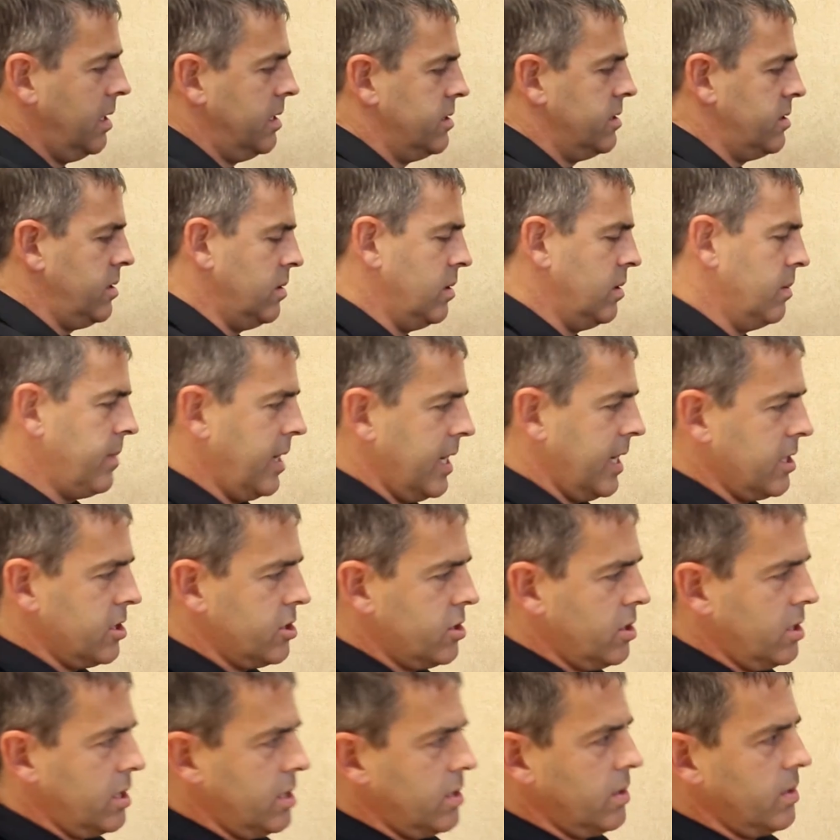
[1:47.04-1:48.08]
to making
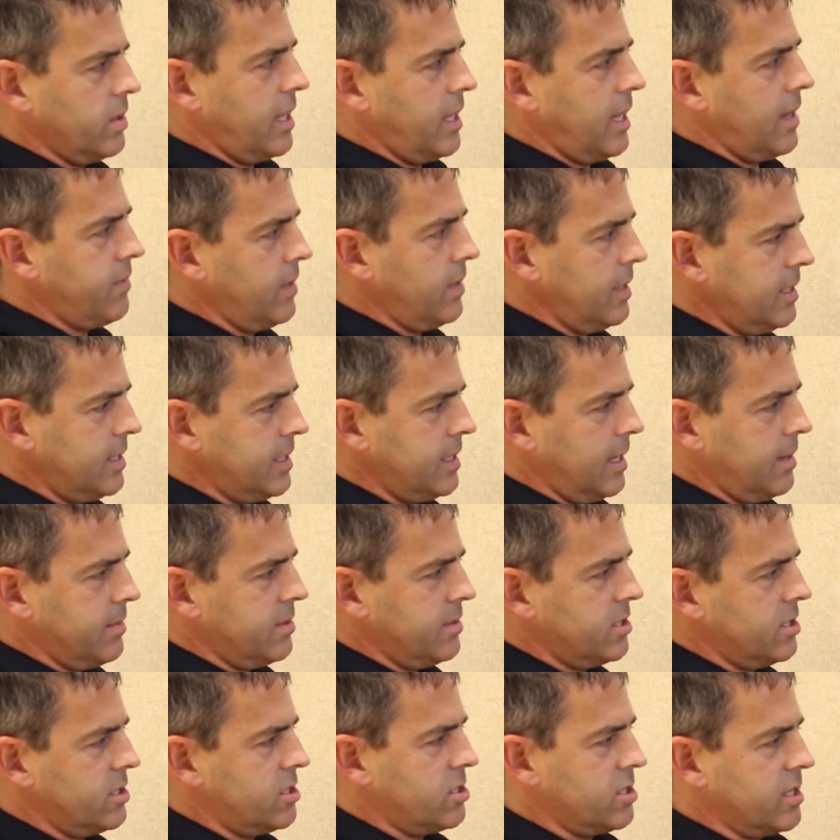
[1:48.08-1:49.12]
sure you don't have any
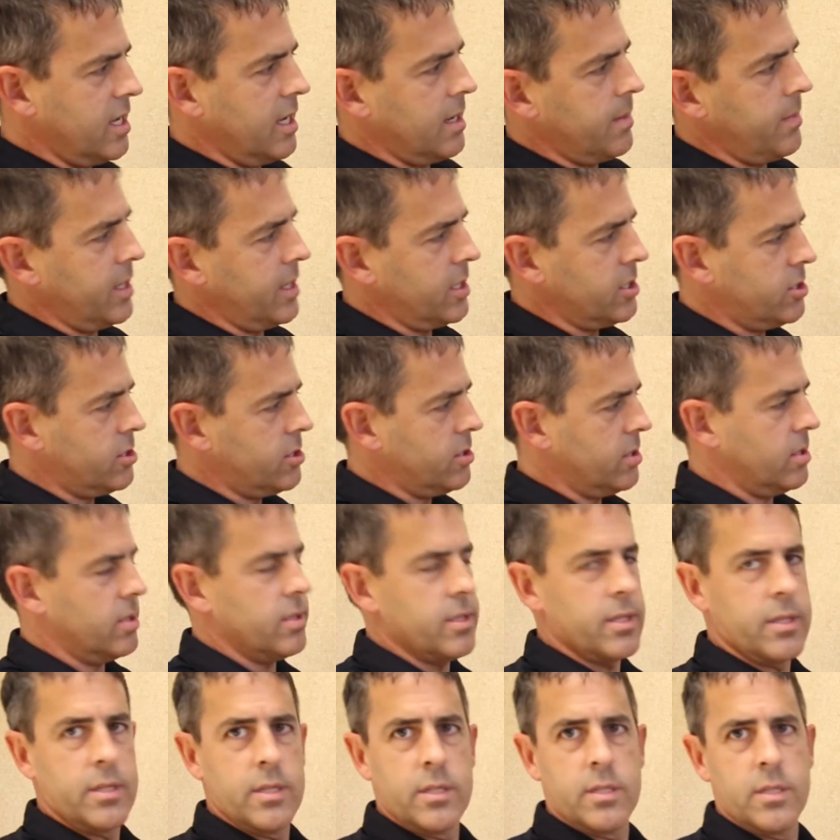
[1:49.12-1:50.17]
damages. You got to make sure
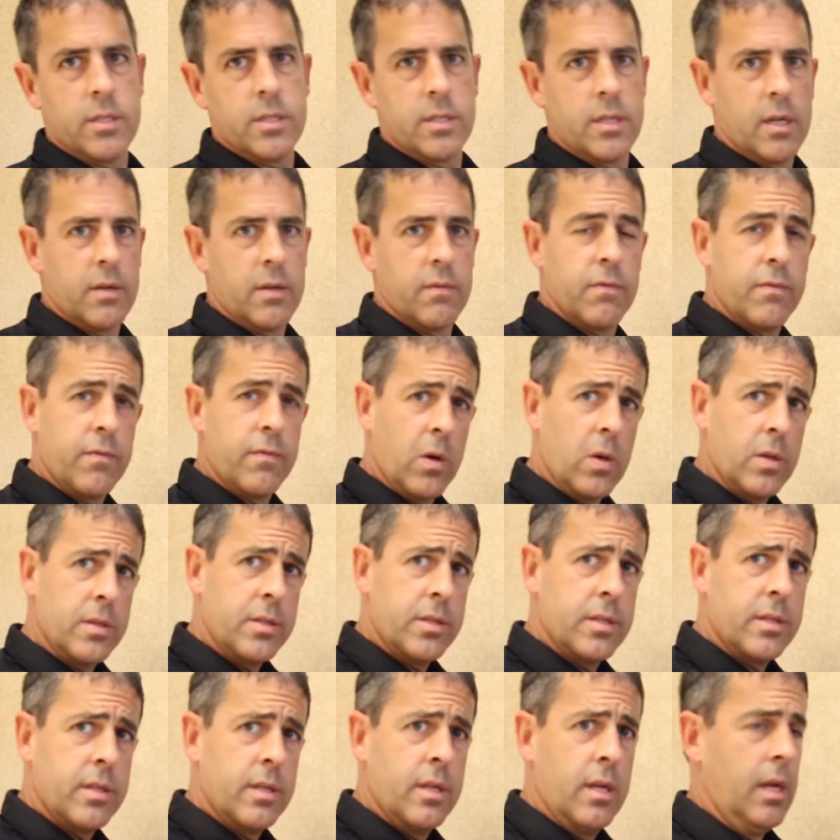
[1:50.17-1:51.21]
that this is done
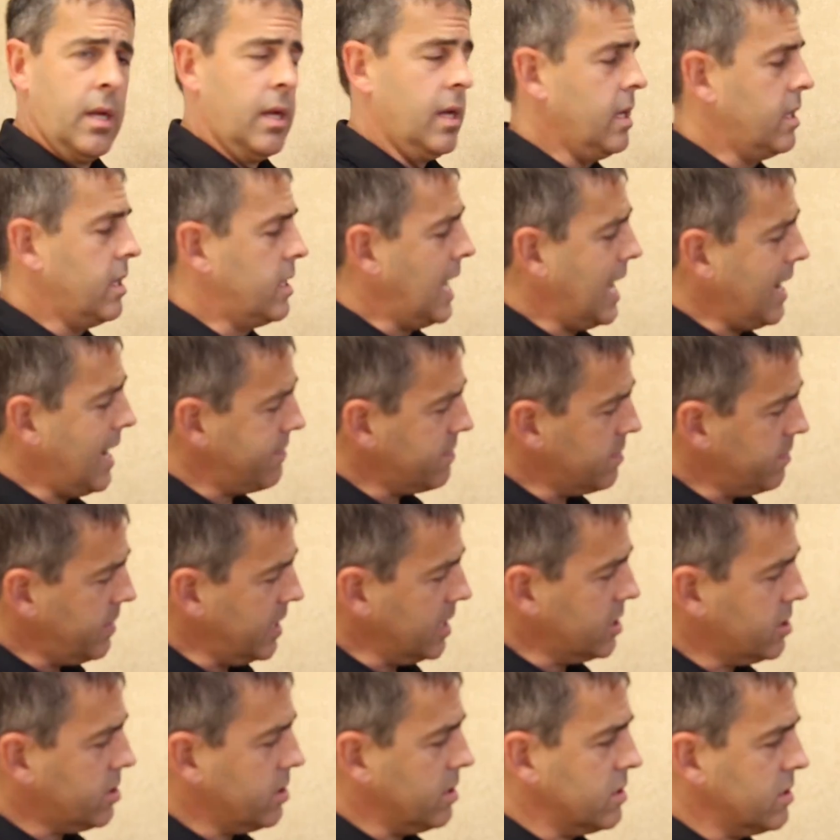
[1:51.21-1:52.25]
first. You have to
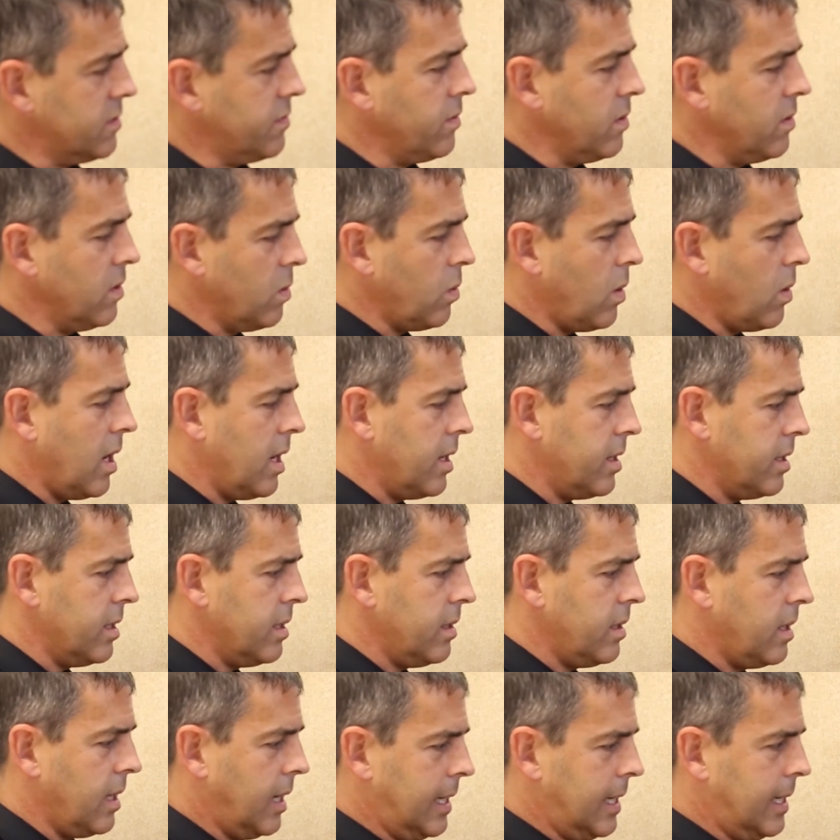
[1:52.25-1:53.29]
make sure it's full of water
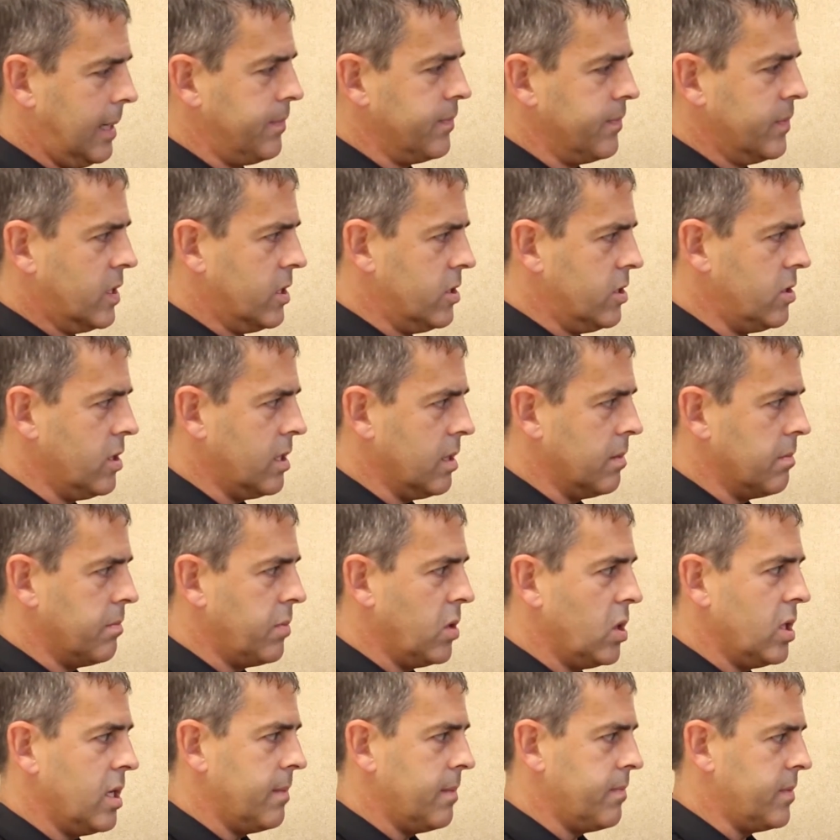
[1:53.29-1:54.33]
because you can
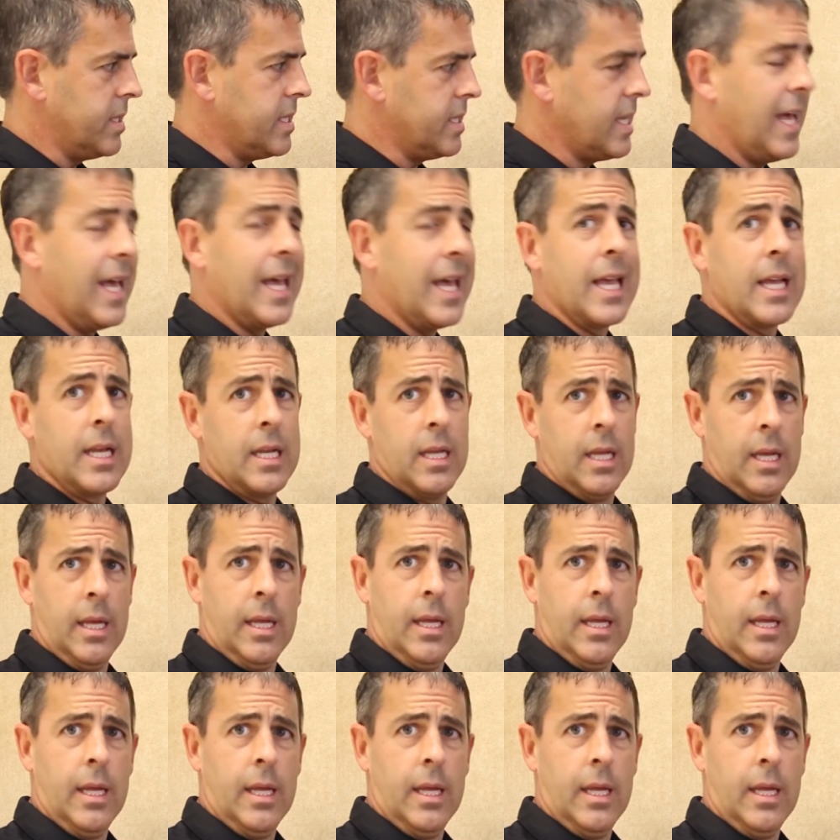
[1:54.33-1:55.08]
burn up the tank.